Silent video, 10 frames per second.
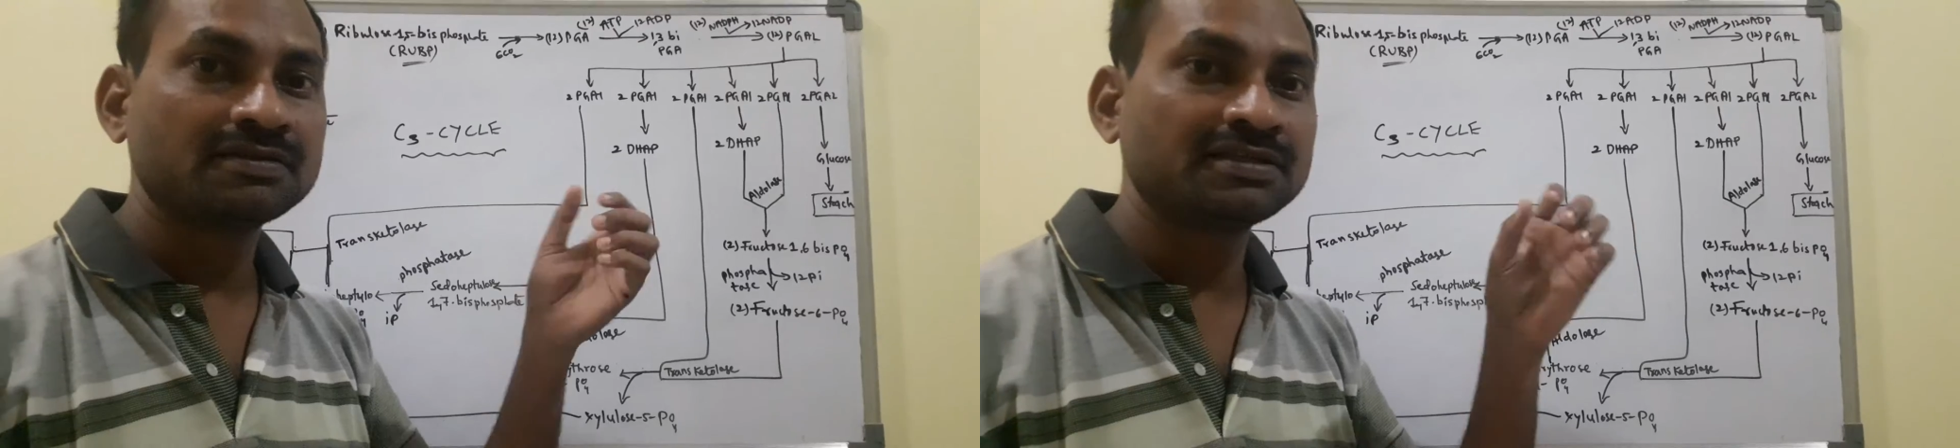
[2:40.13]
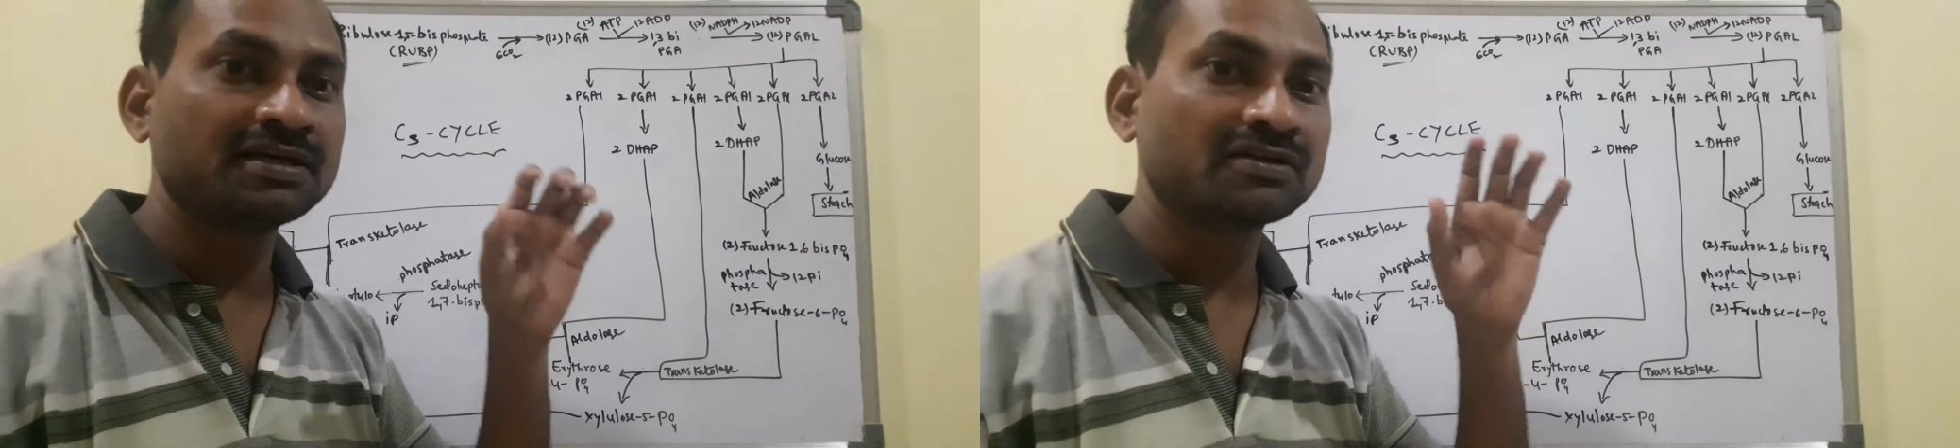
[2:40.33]

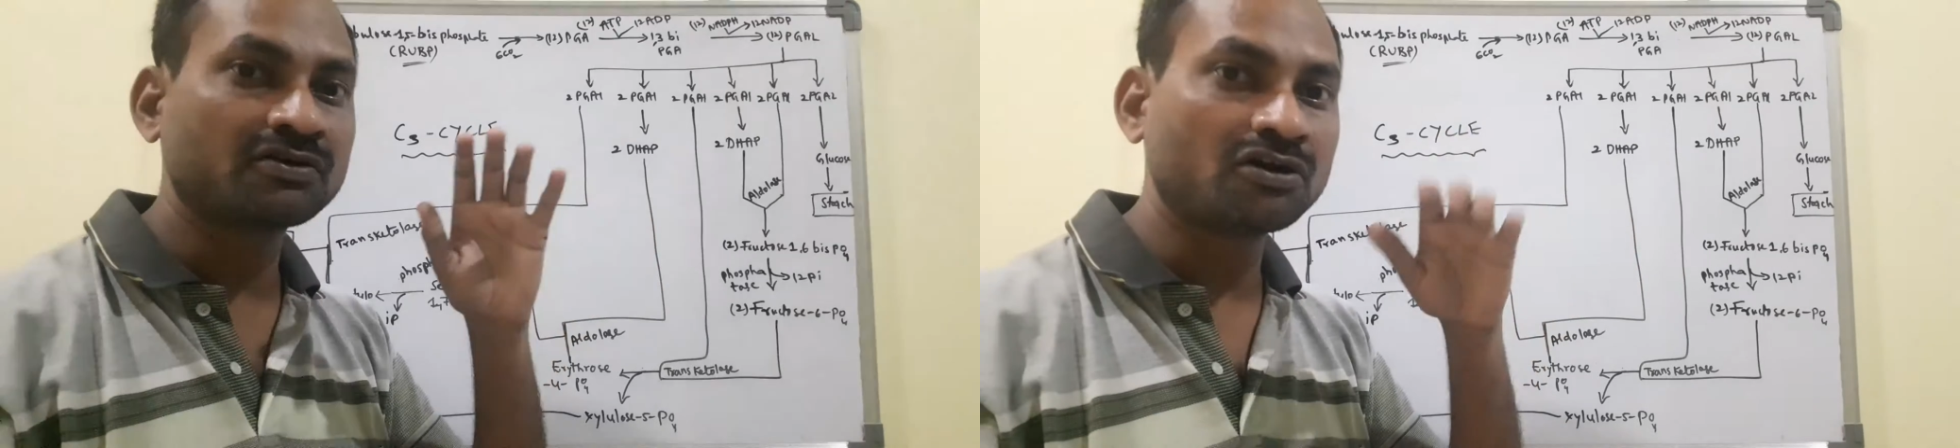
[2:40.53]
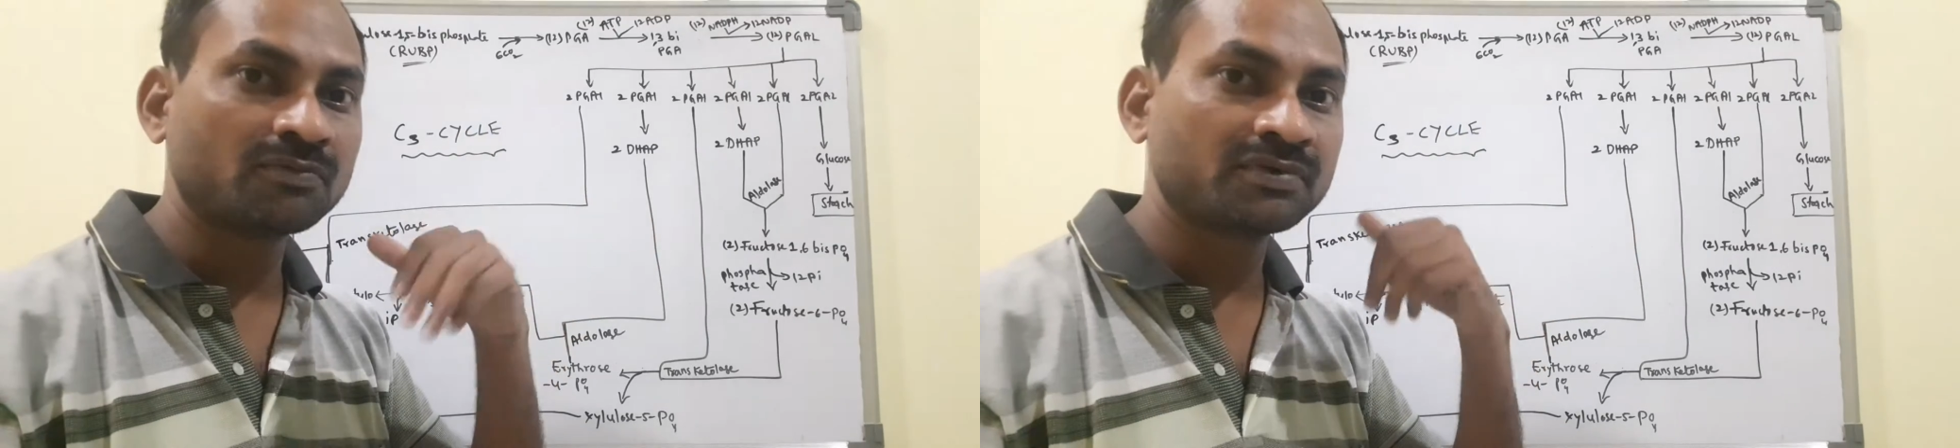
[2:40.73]
They are
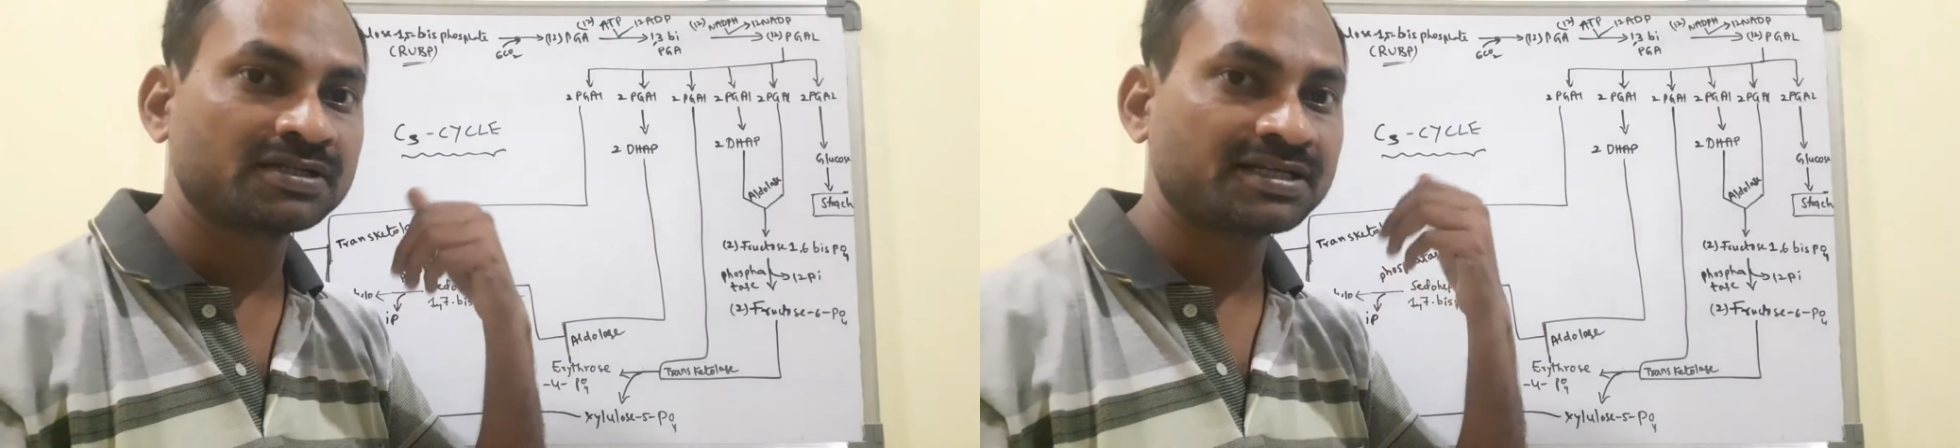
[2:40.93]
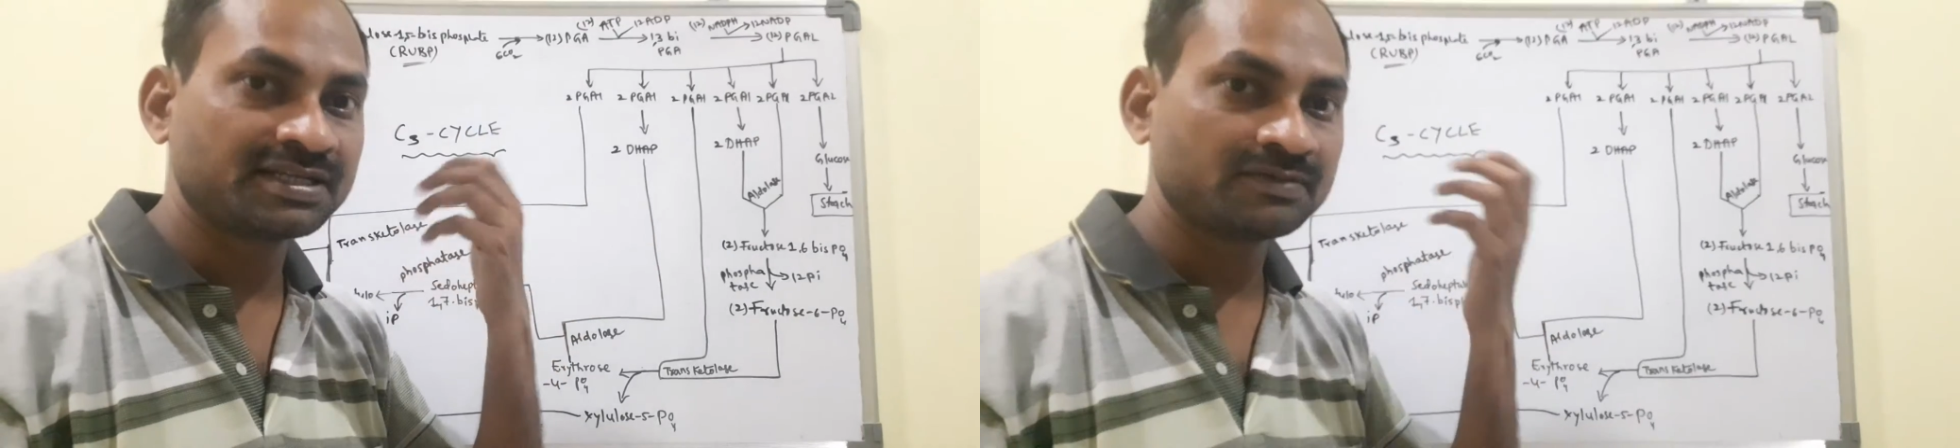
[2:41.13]

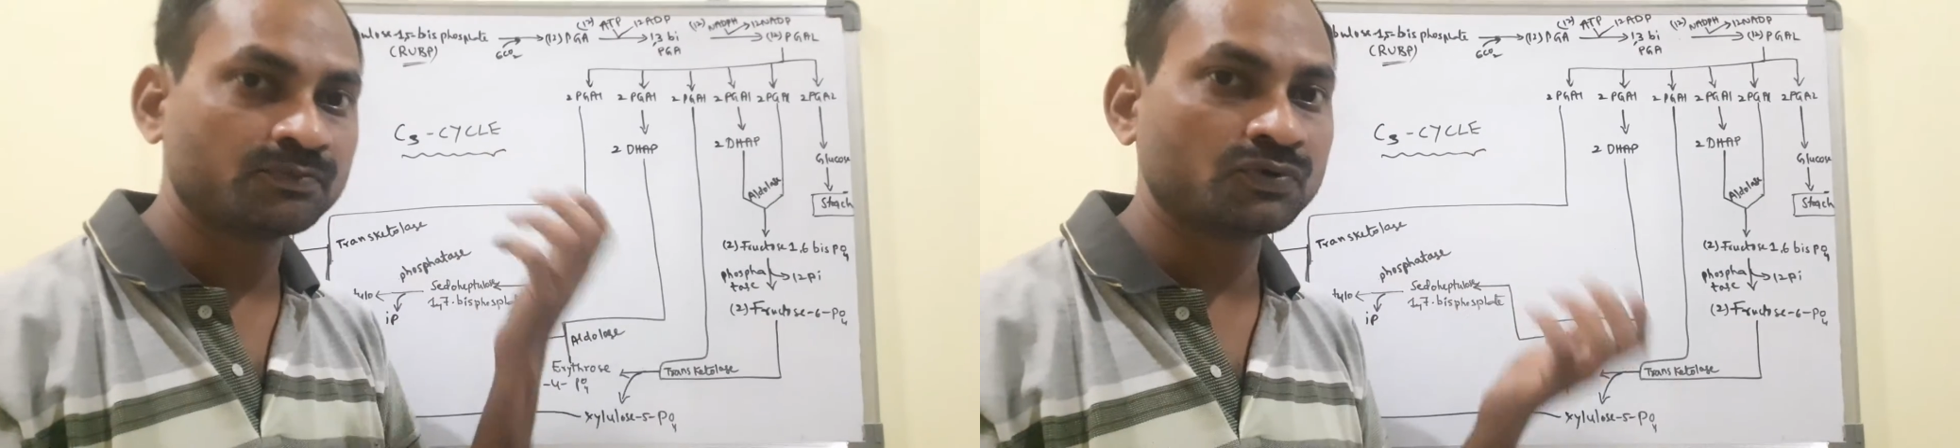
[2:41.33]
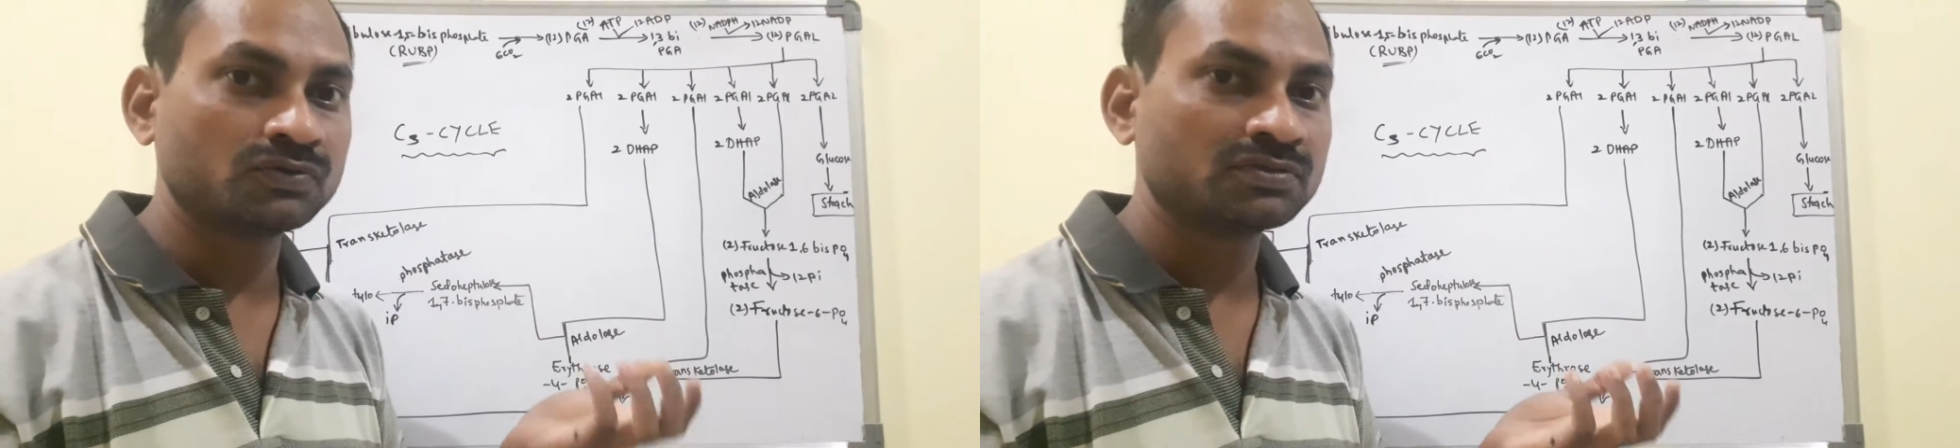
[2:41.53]
common in
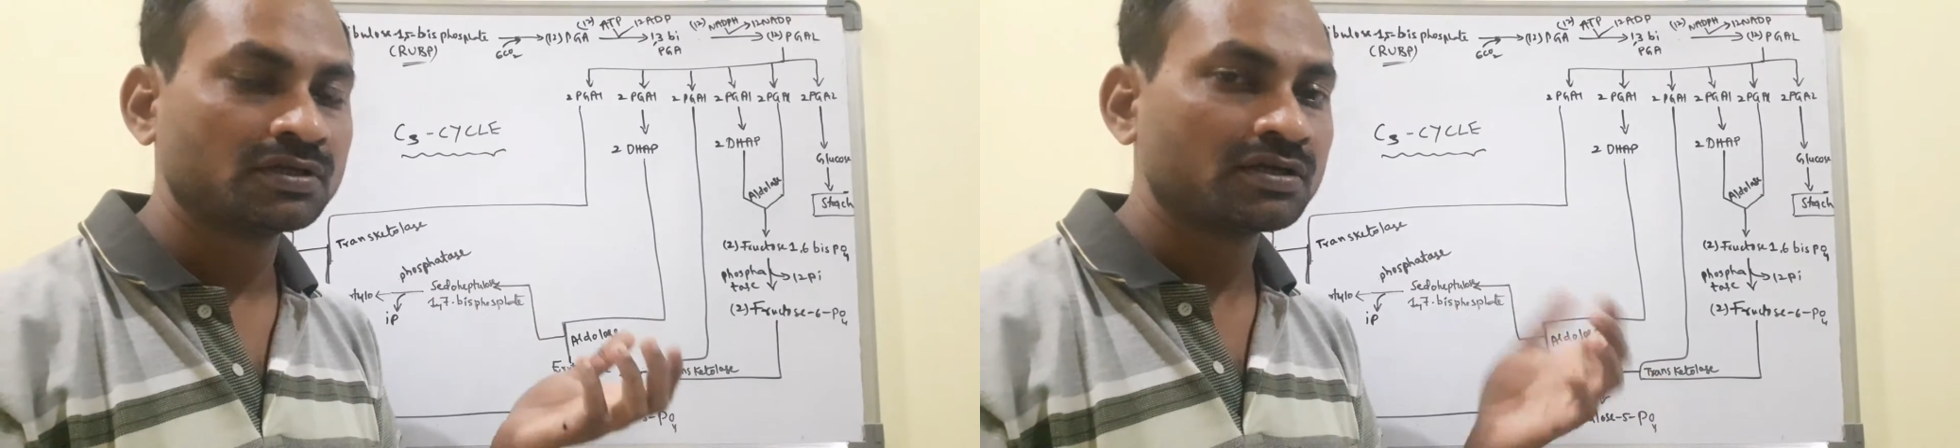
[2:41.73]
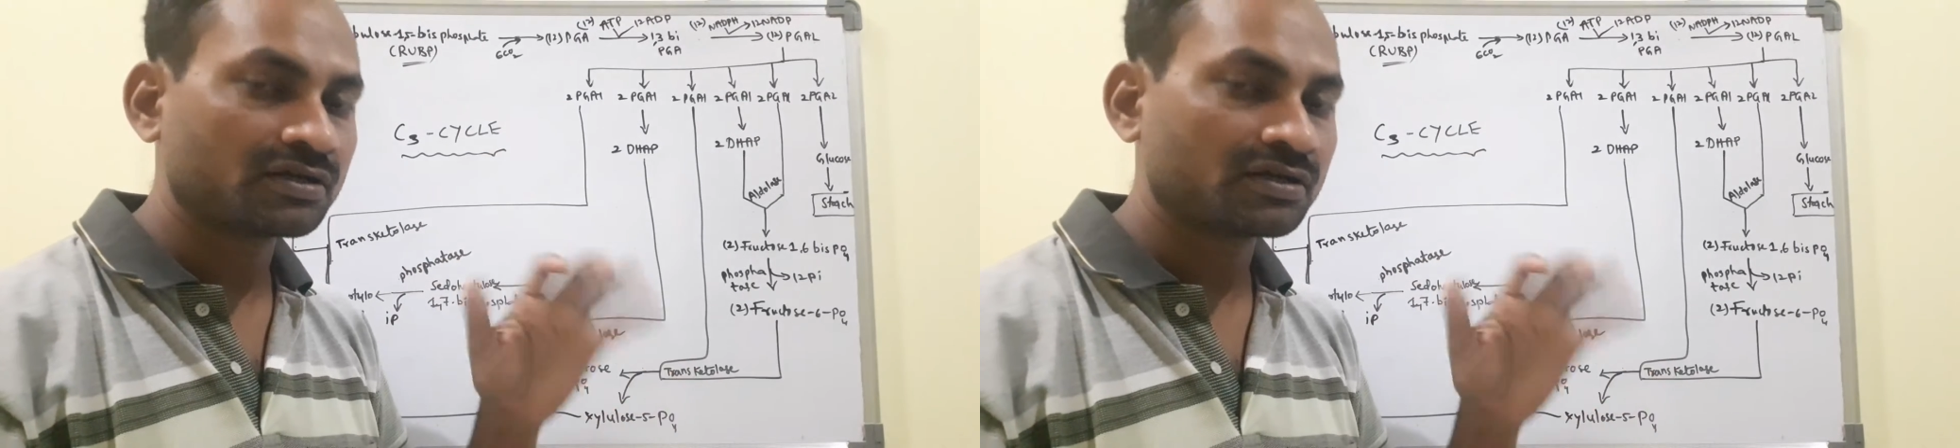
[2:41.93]
both.